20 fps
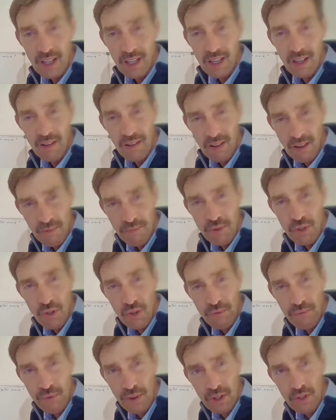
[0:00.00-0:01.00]
if
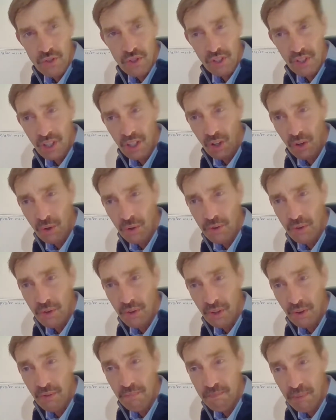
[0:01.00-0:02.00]
your fridge is a little older,
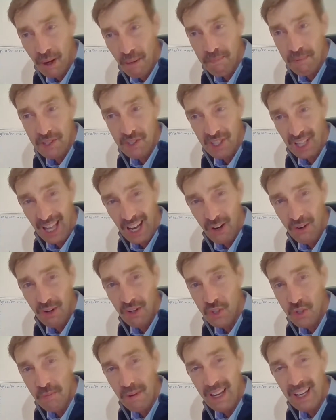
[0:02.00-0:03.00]
the pump is louder
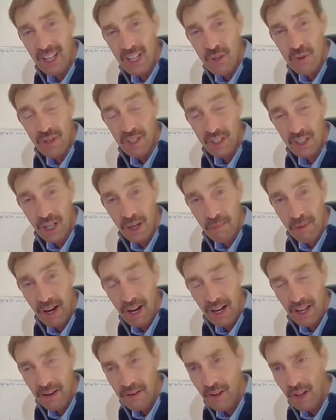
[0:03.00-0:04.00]
and you might hear it come
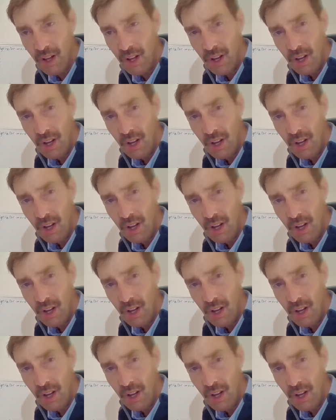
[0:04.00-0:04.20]
on.